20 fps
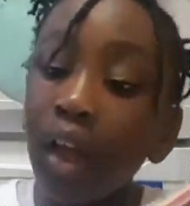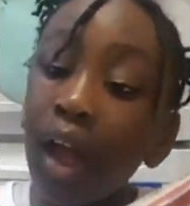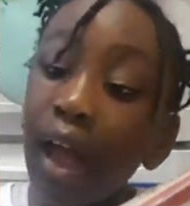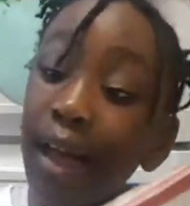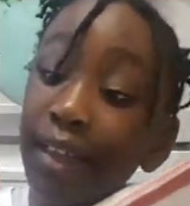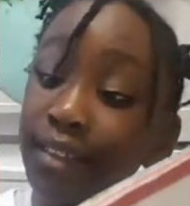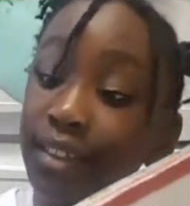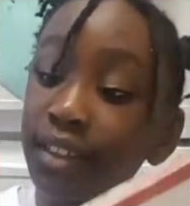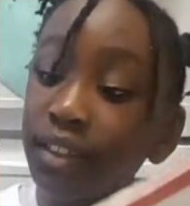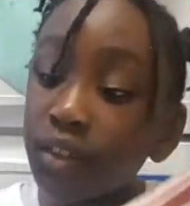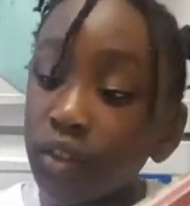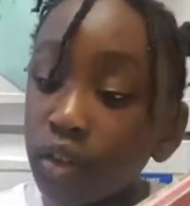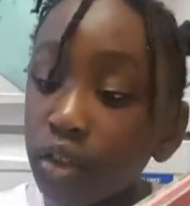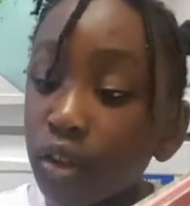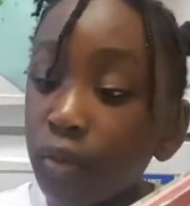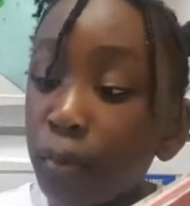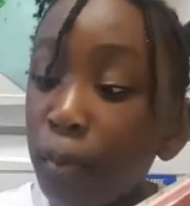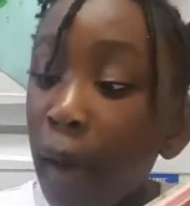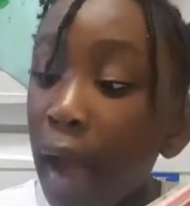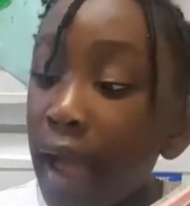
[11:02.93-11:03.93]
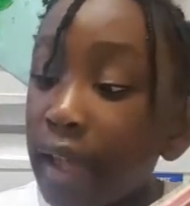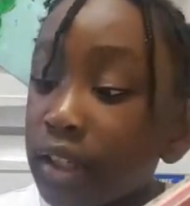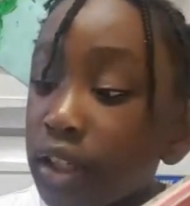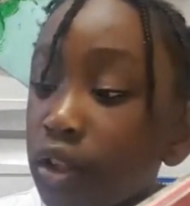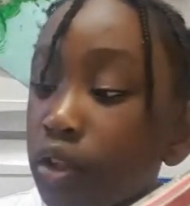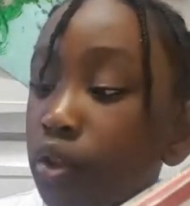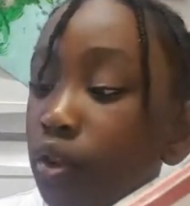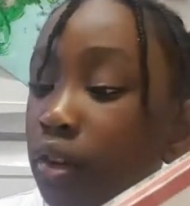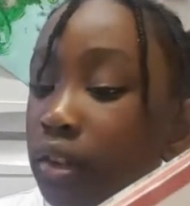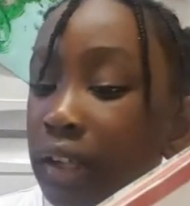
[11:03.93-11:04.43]
As he stood by
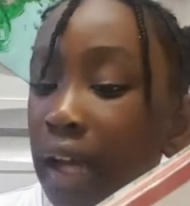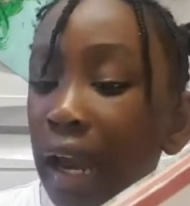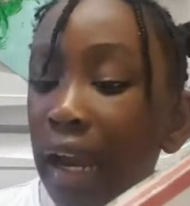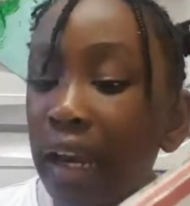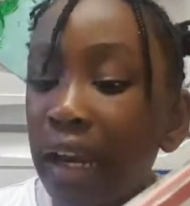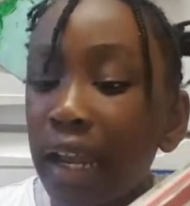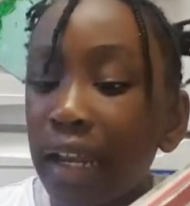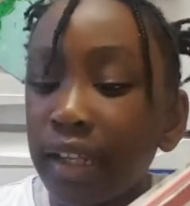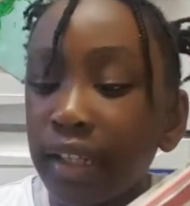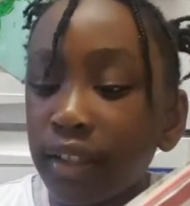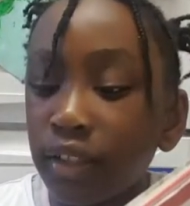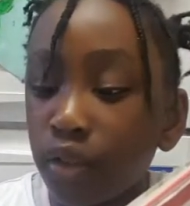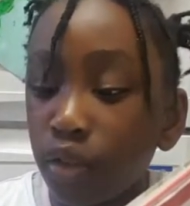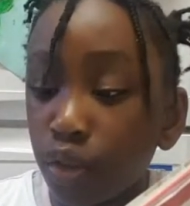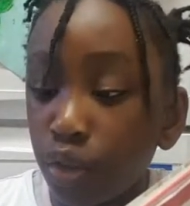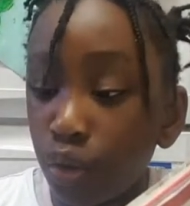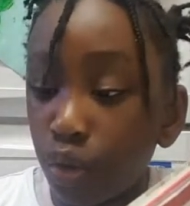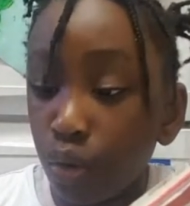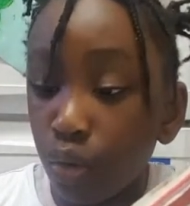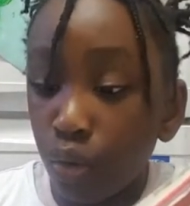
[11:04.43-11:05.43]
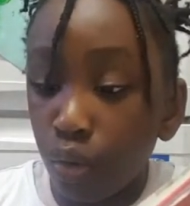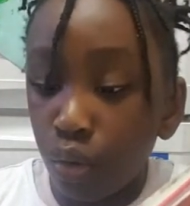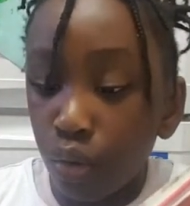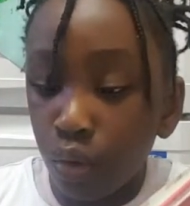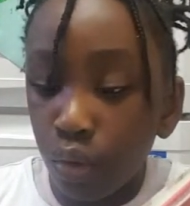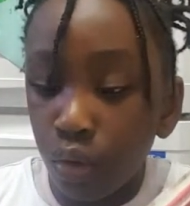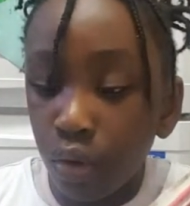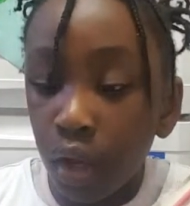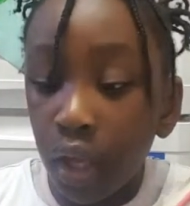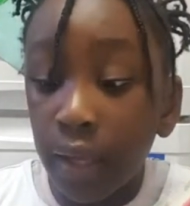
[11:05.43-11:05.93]
the door that led into the
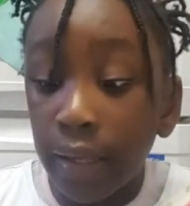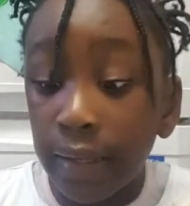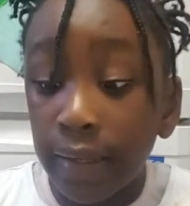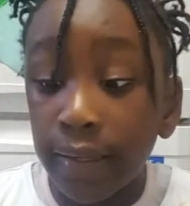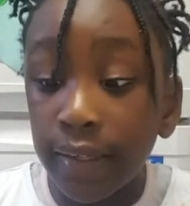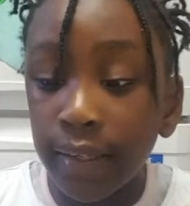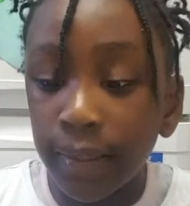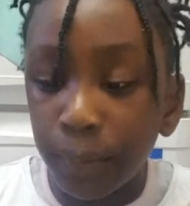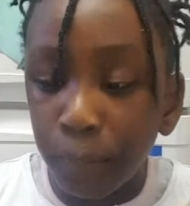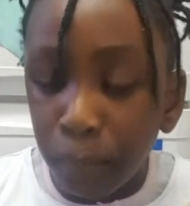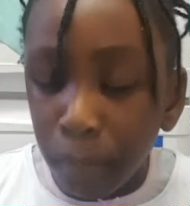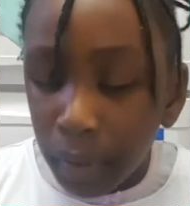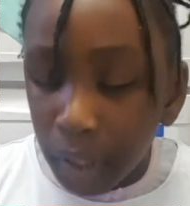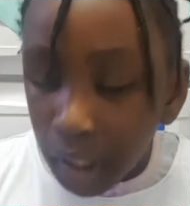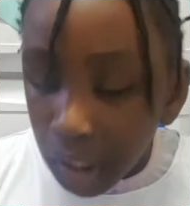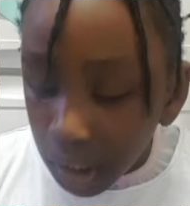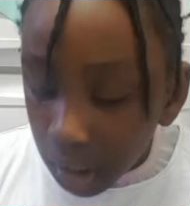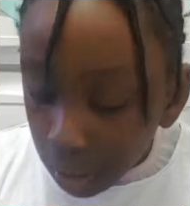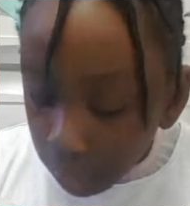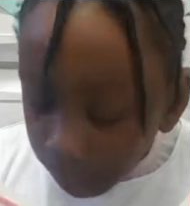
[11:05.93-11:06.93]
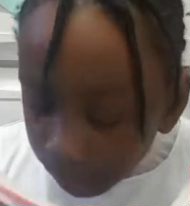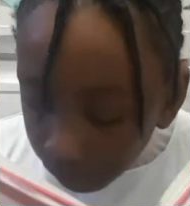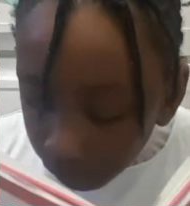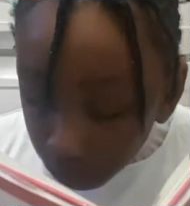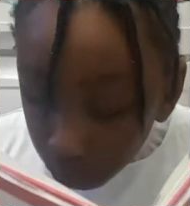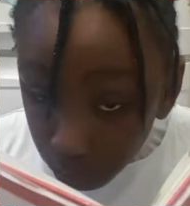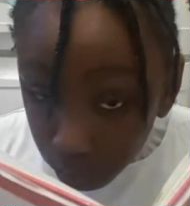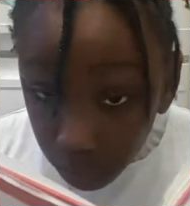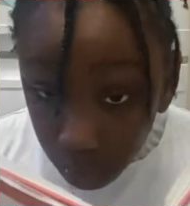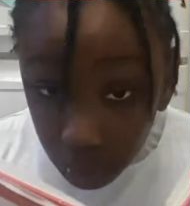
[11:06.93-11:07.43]
hall, he peered
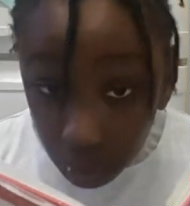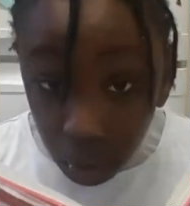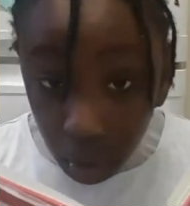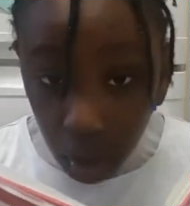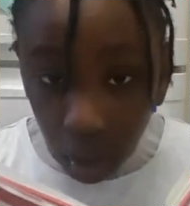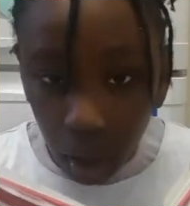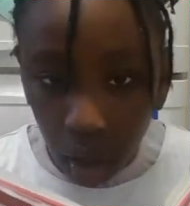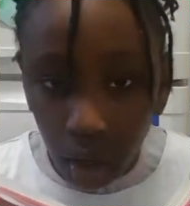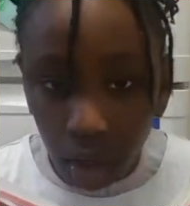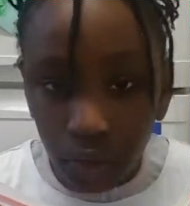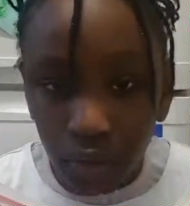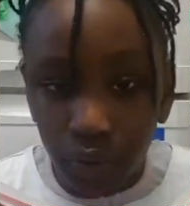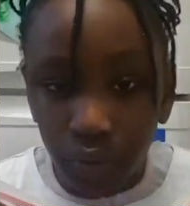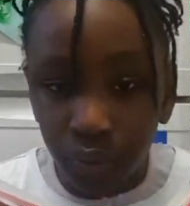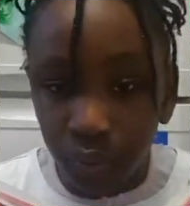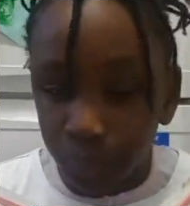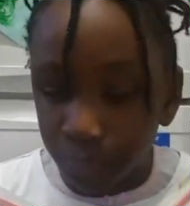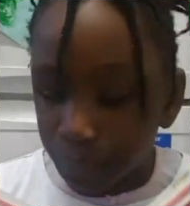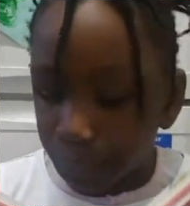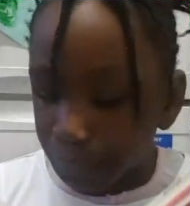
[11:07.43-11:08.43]
through the glass.